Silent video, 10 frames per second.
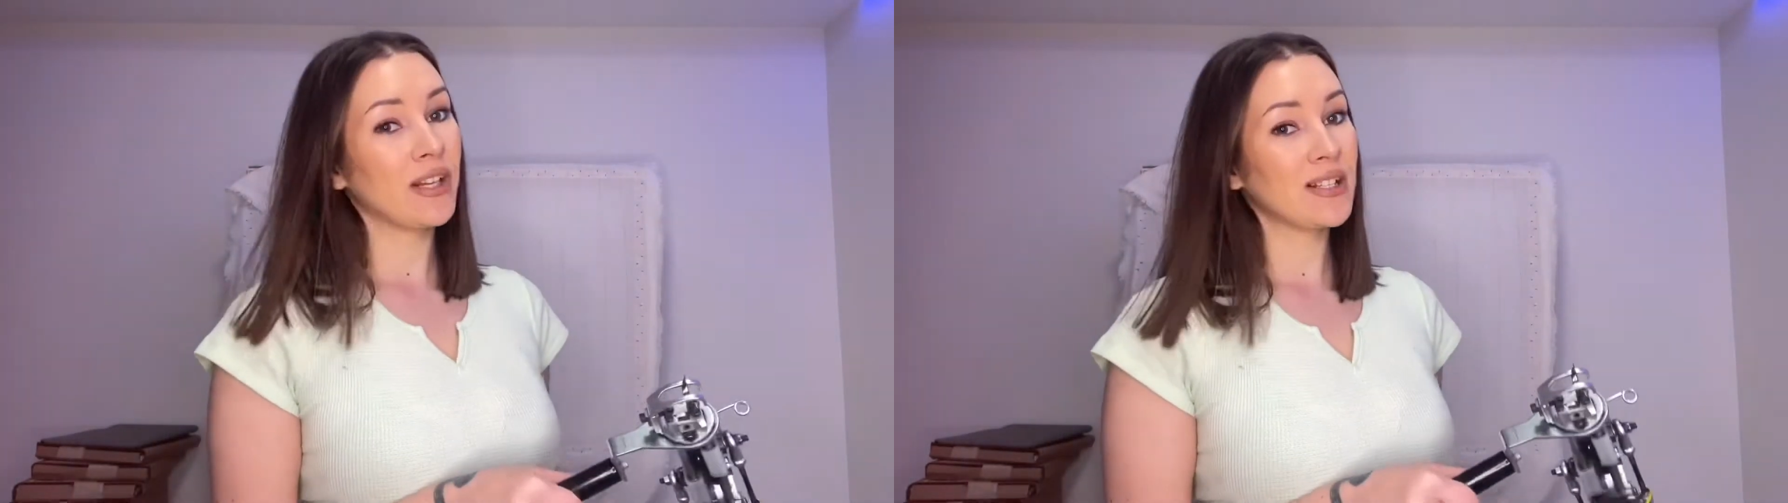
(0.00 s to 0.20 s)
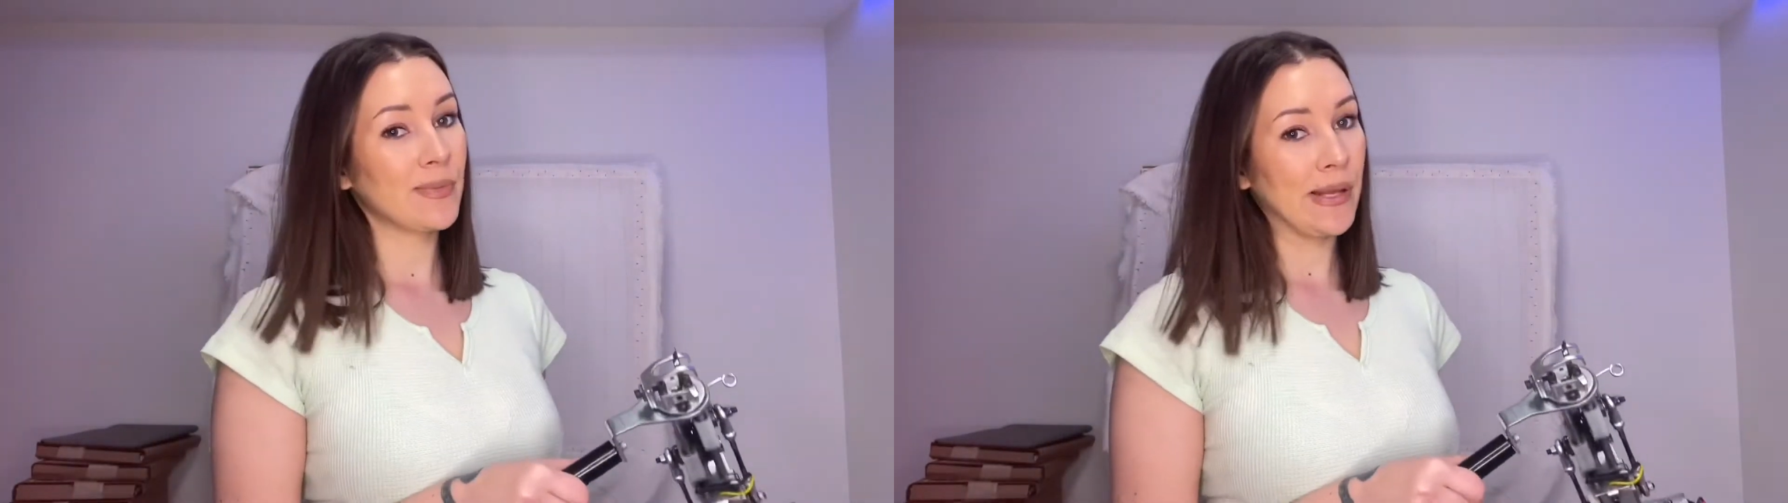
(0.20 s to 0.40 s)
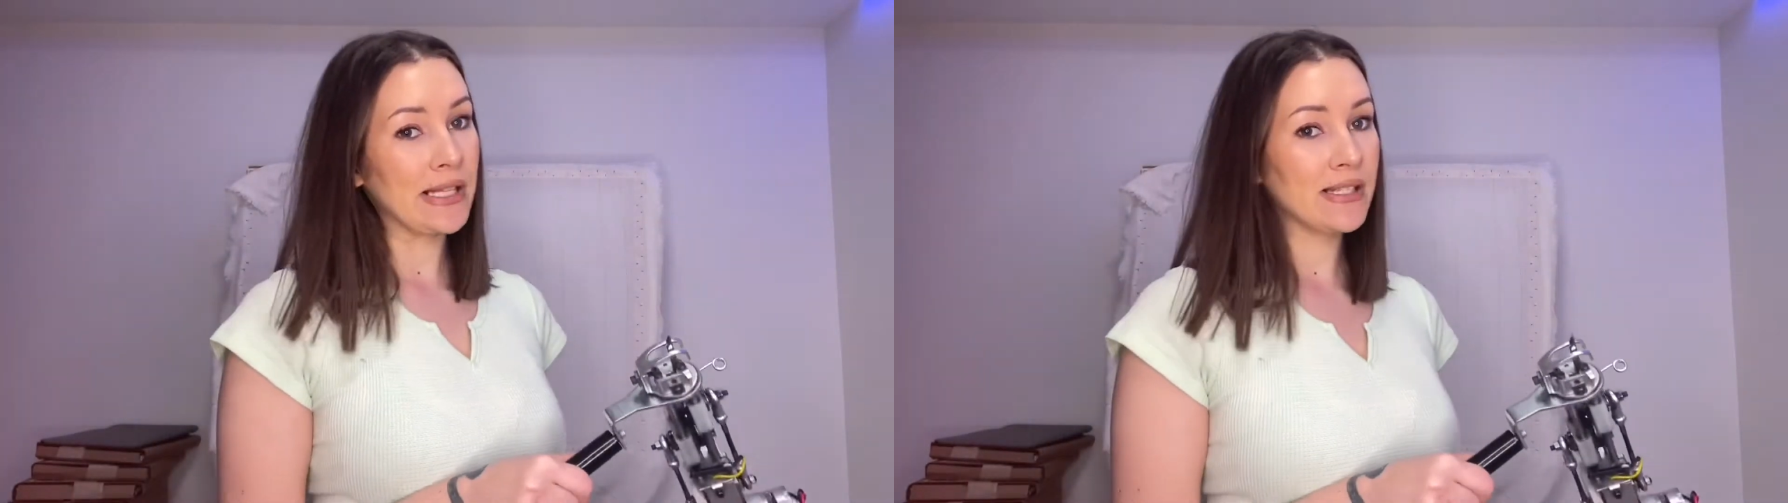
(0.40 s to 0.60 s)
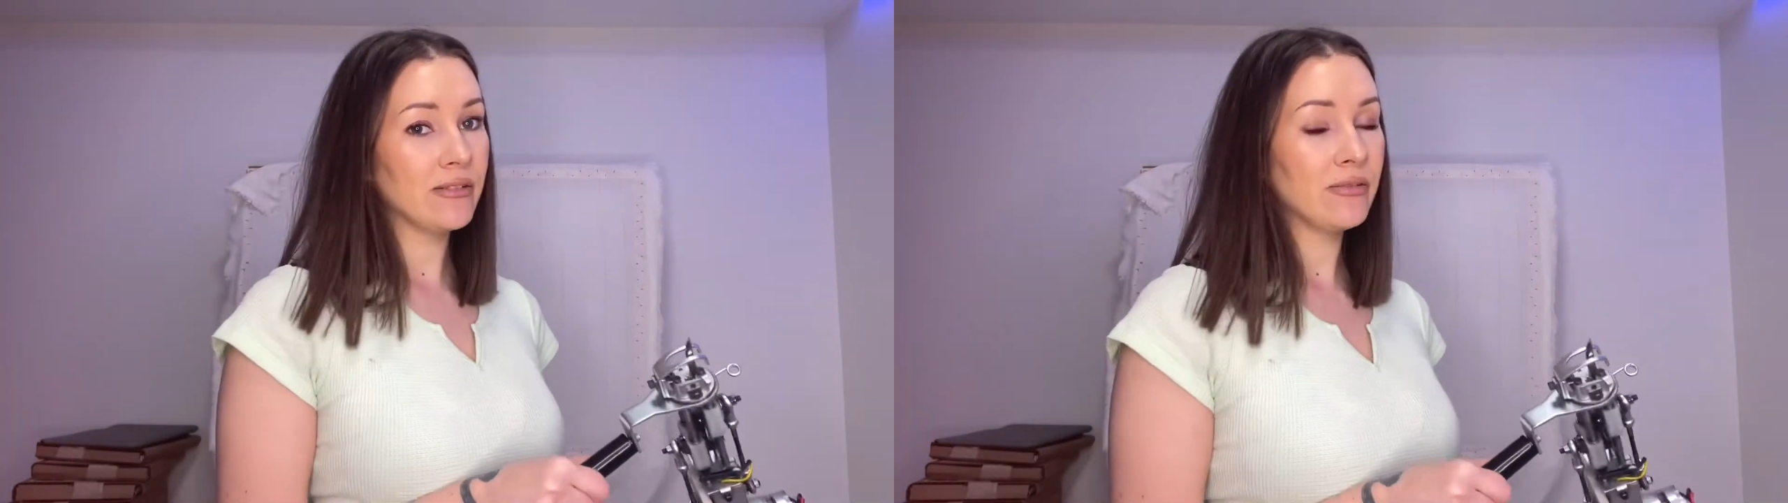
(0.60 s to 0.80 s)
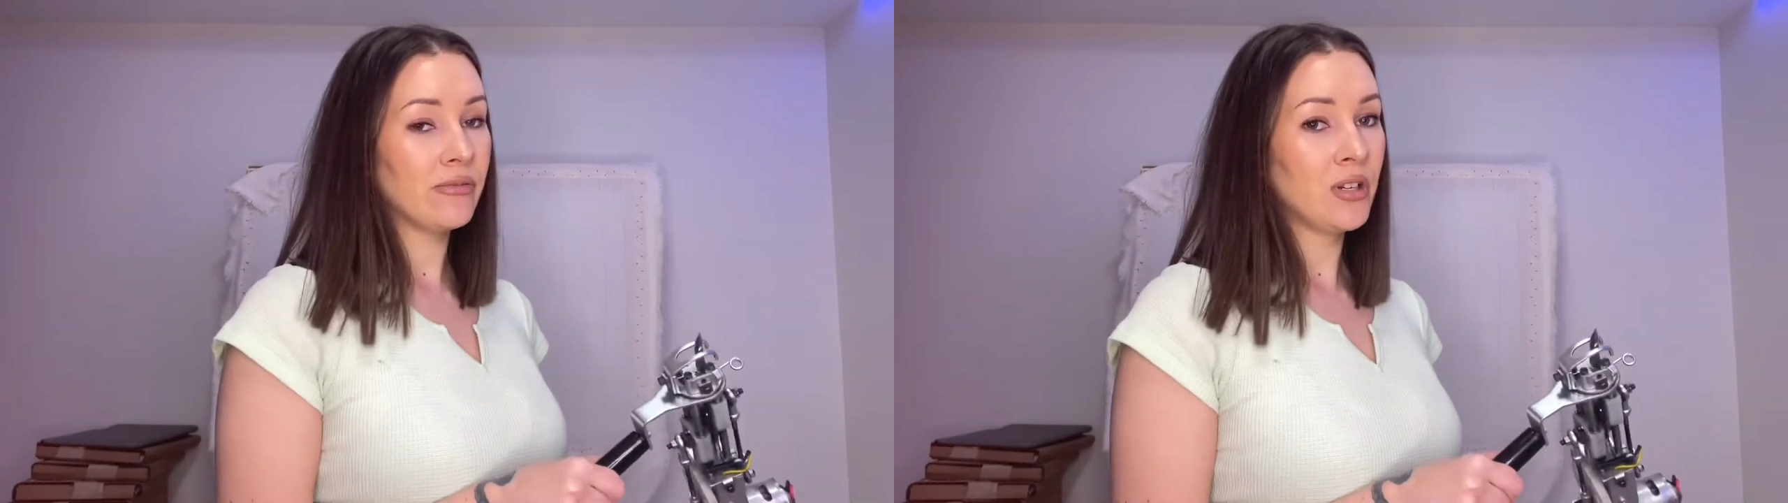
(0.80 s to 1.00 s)

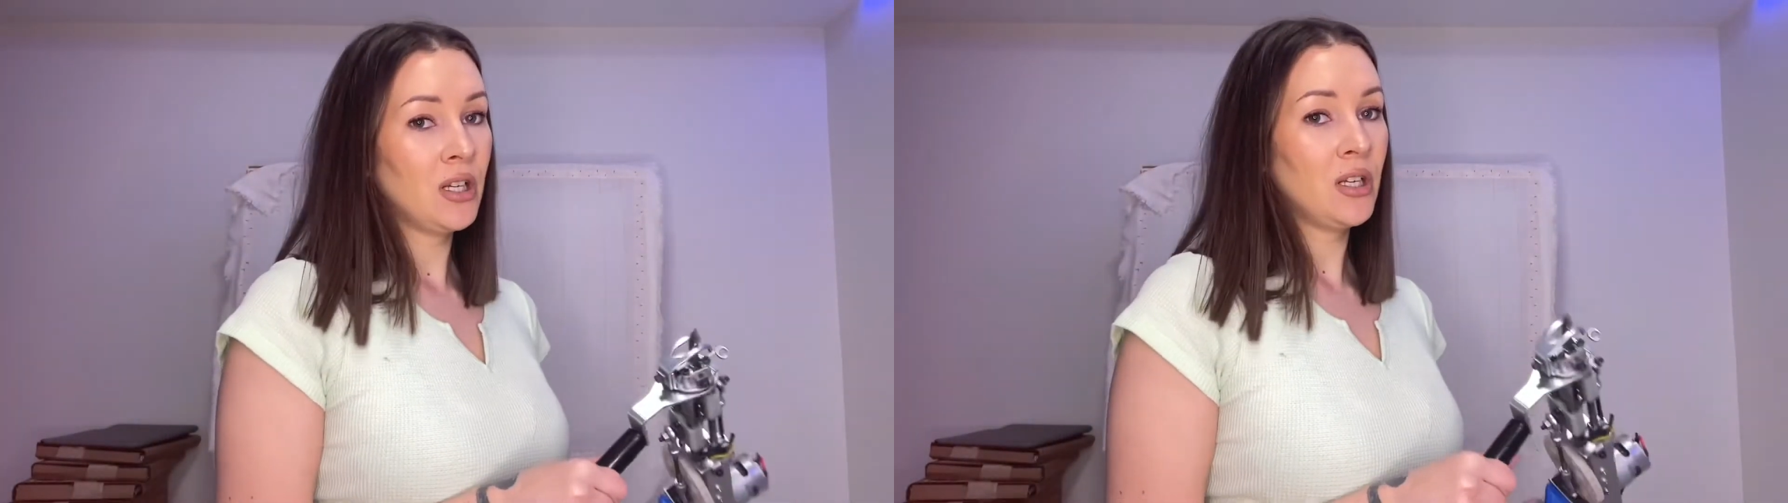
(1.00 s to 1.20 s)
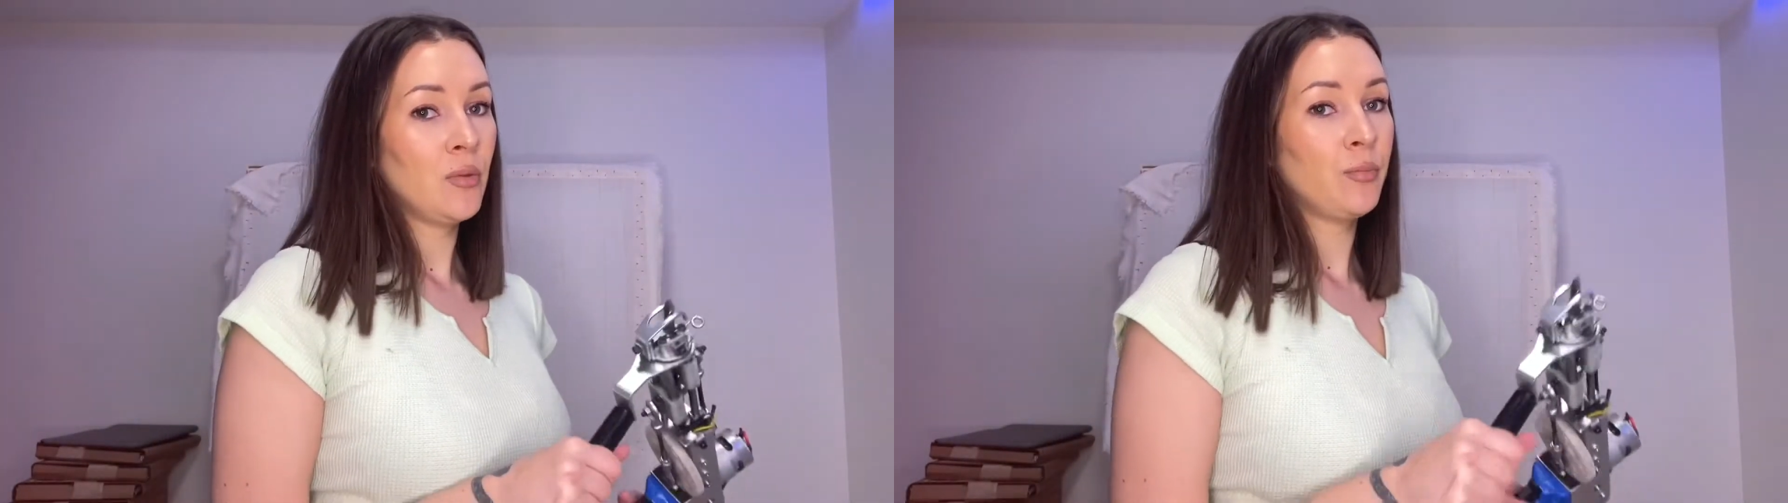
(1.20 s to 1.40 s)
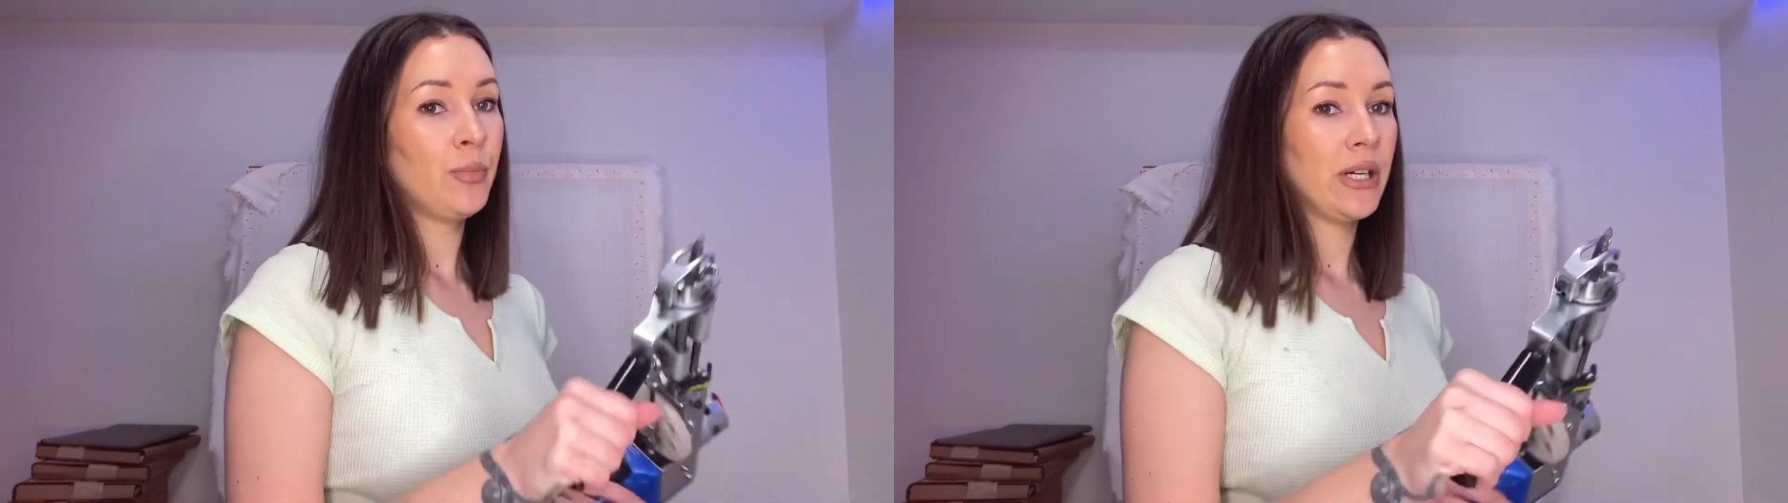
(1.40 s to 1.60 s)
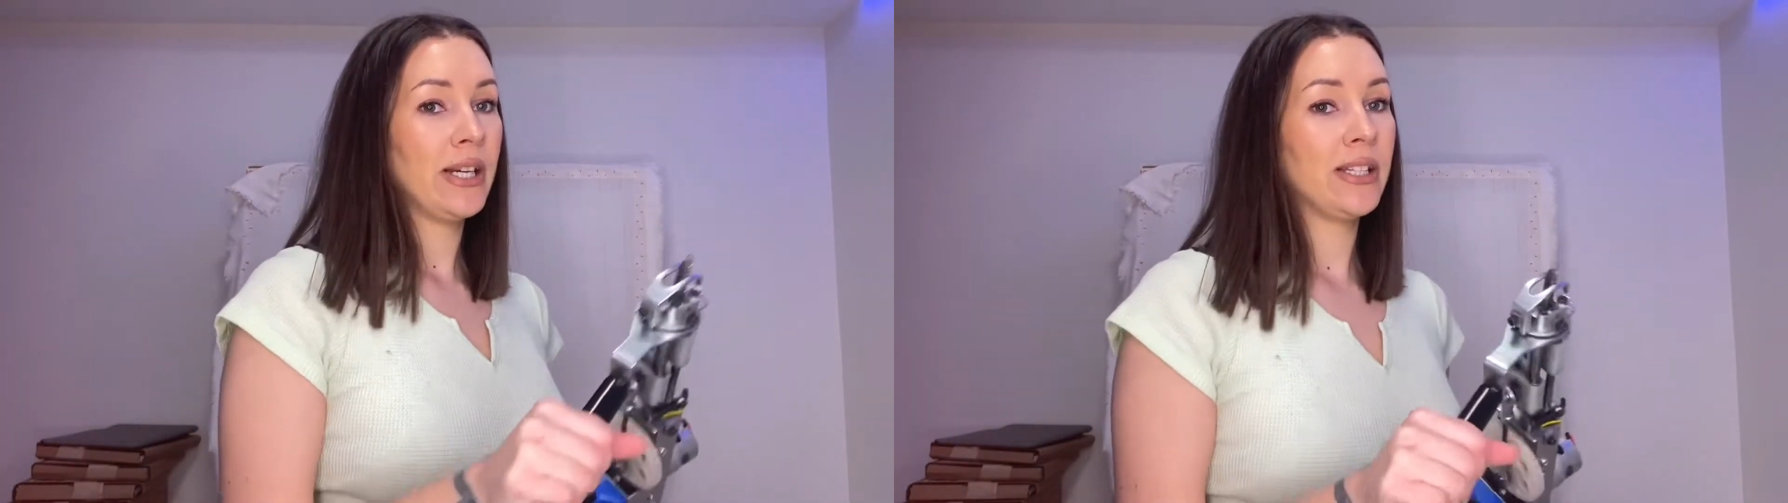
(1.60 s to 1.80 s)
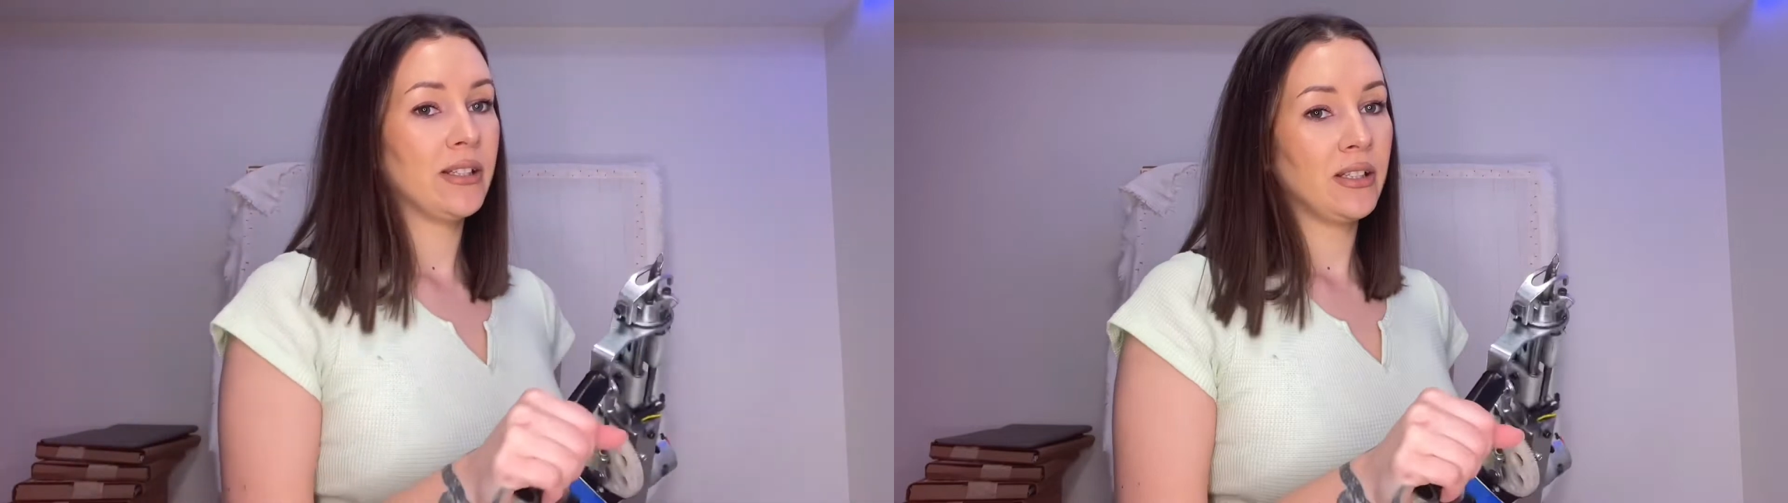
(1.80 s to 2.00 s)
expensive, but